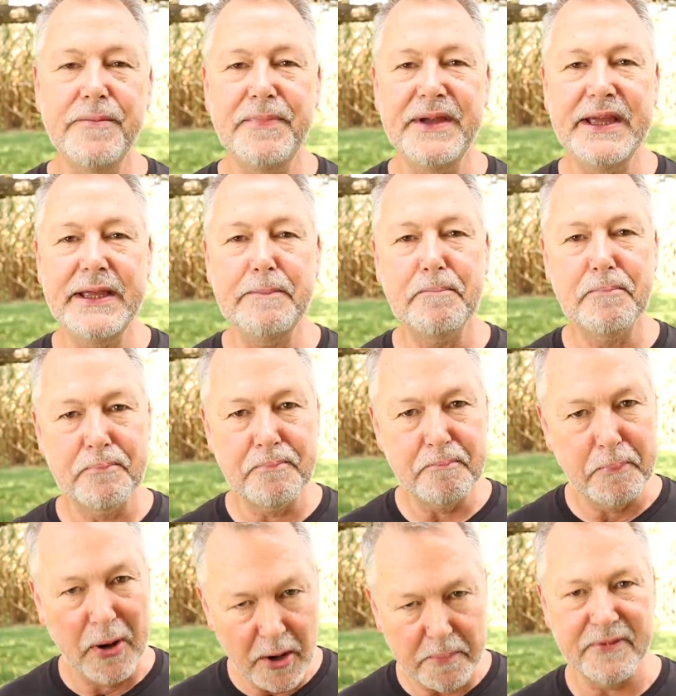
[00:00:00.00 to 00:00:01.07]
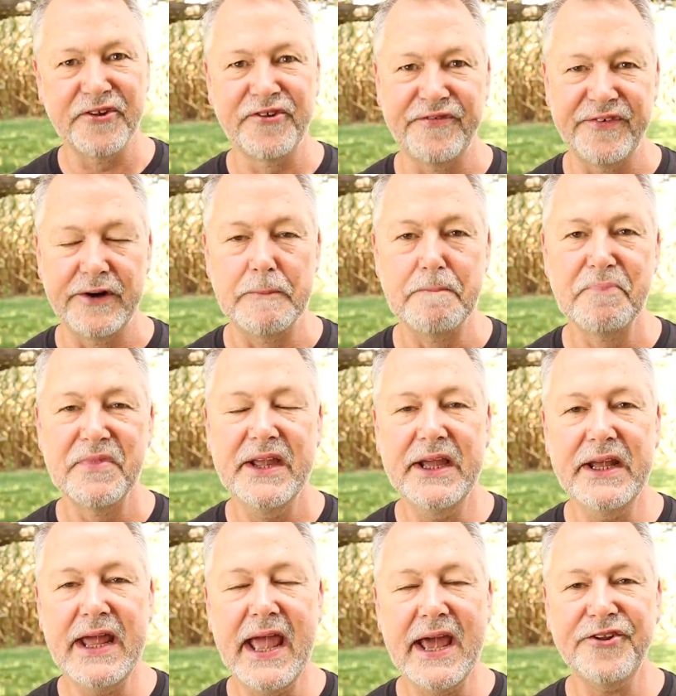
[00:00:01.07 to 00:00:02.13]
to be purposeful.
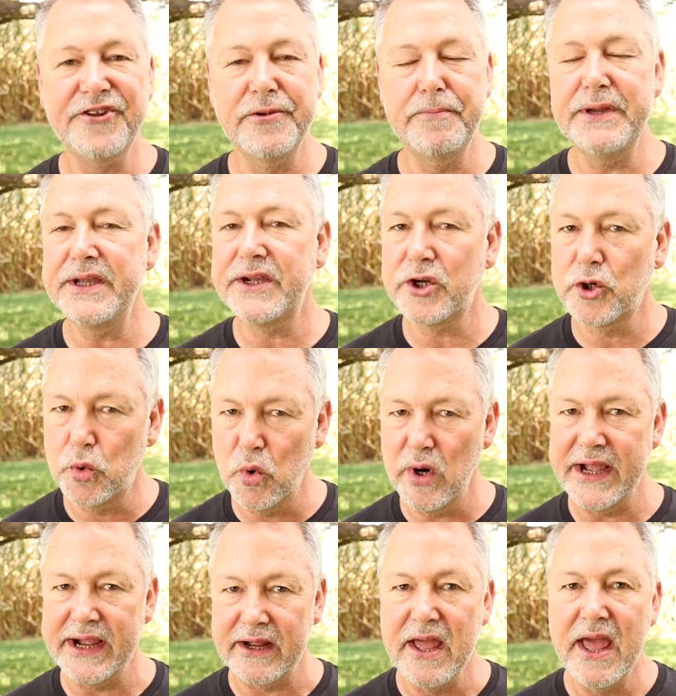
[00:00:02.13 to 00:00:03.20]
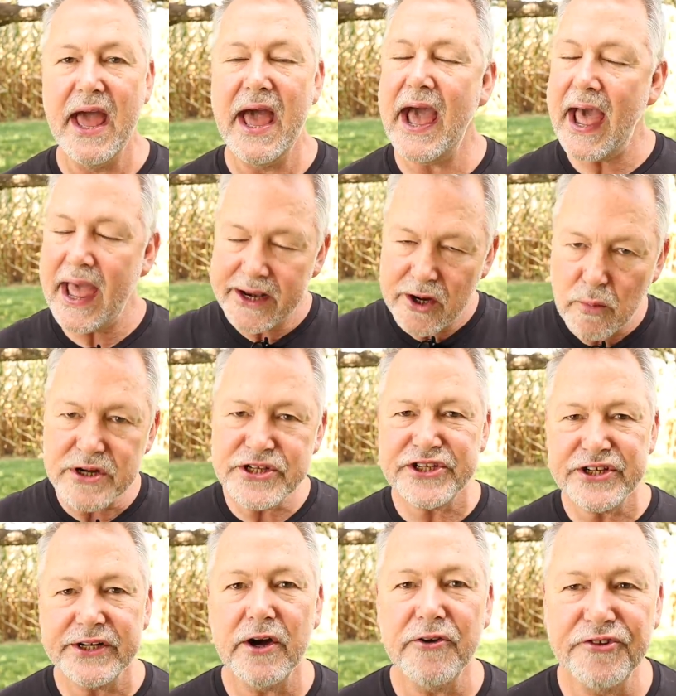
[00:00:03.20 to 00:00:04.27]
It has to be quick. I don't want
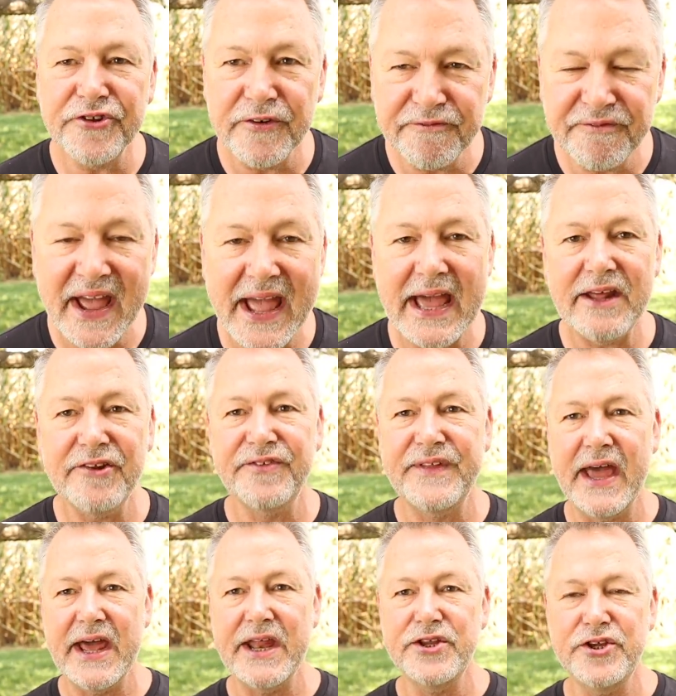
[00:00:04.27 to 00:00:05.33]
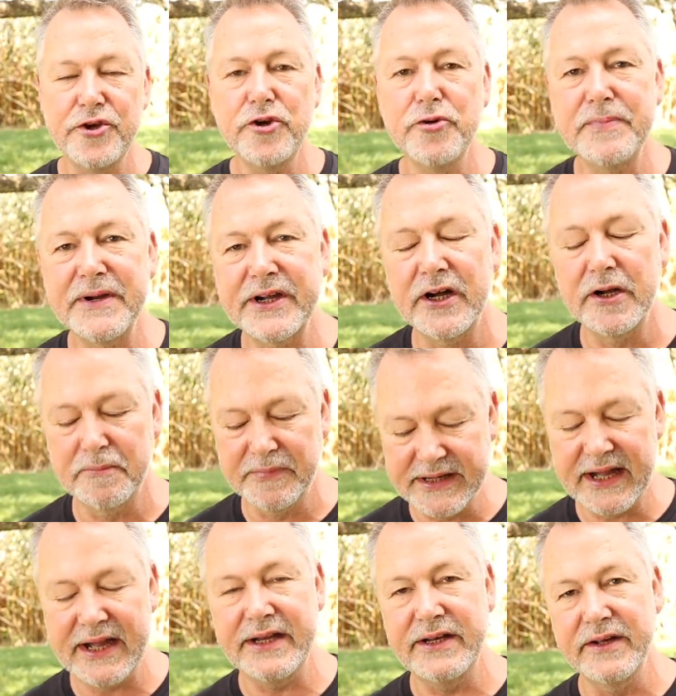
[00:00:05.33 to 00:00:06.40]
you to go so fast that you become
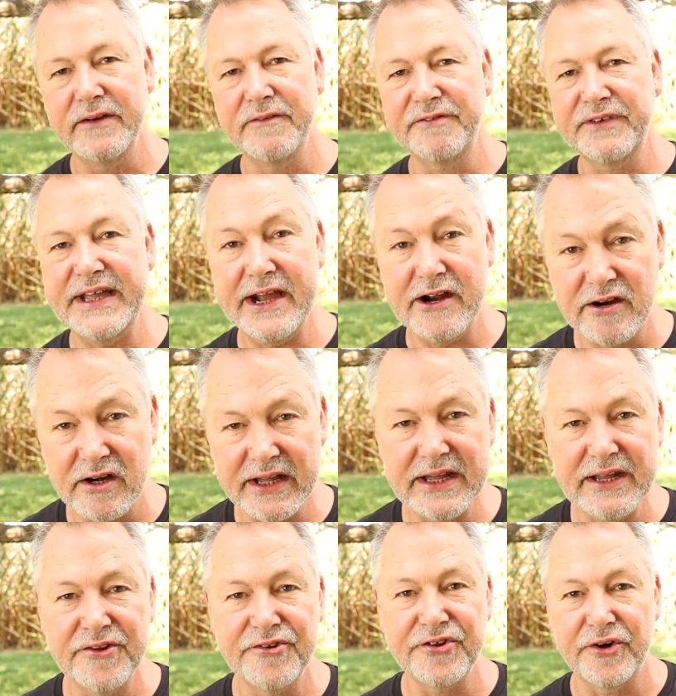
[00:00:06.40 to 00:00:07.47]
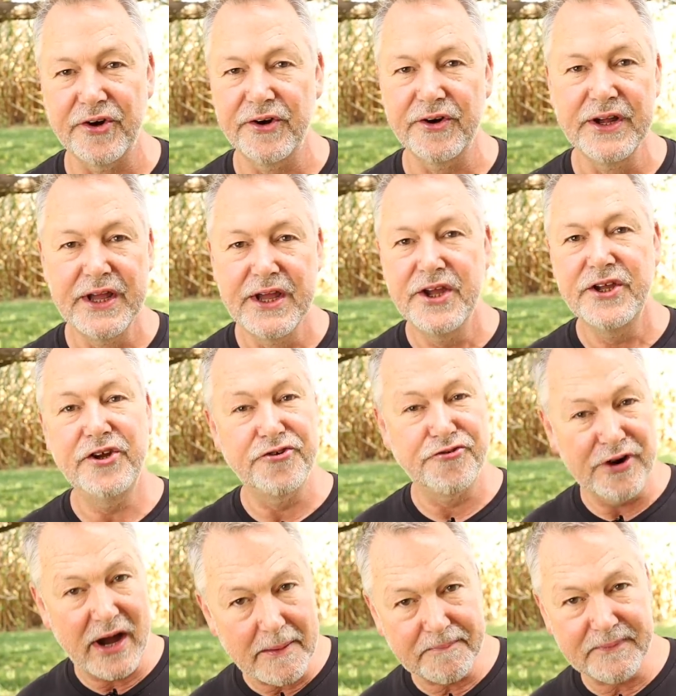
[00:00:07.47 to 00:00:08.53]
kind of careless, or you
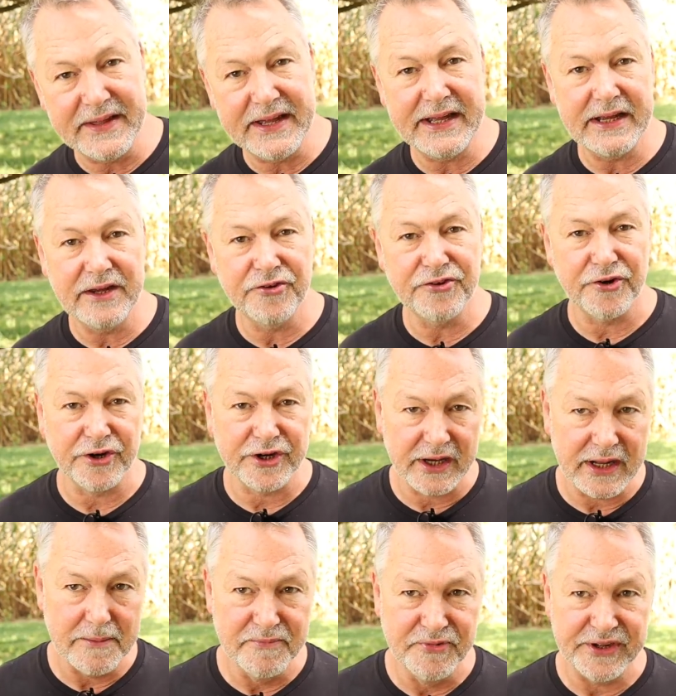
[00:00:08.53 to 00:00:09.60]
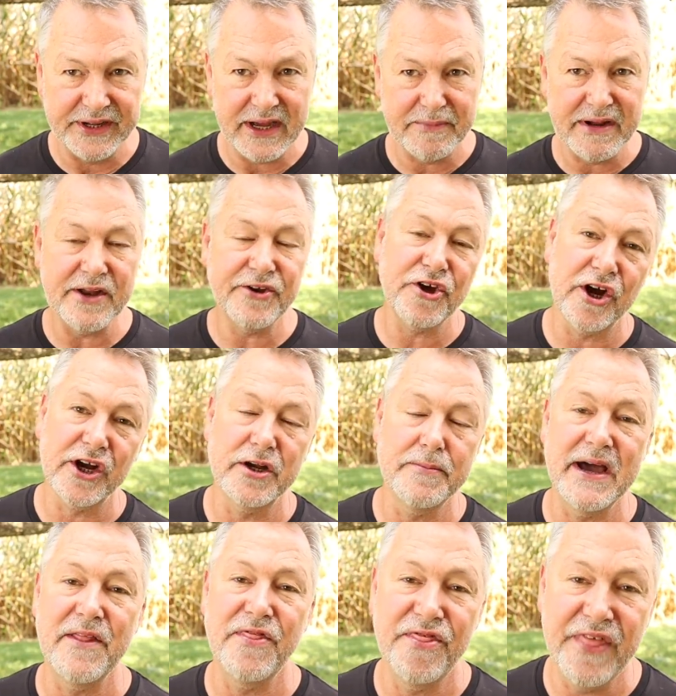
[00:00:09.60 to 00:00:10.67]
drop things, or clumsy. I'm not talking
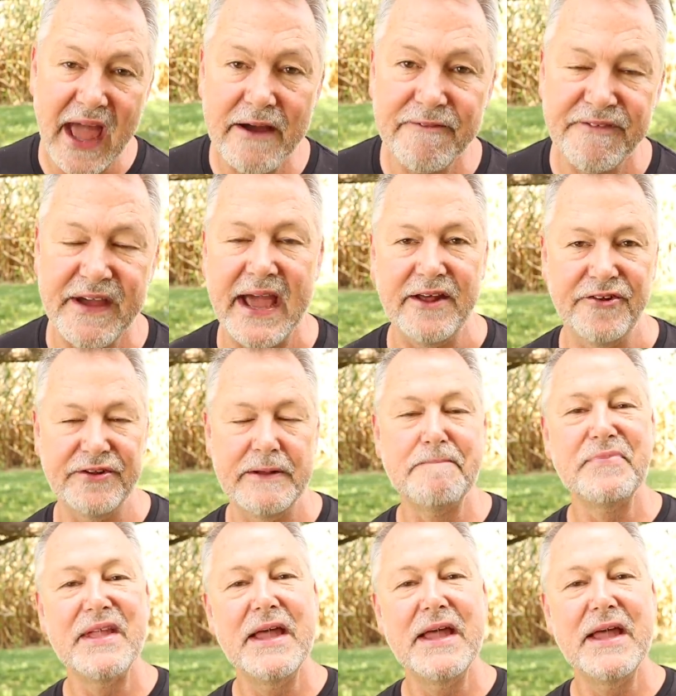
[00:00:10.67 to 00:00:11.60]
about that fast,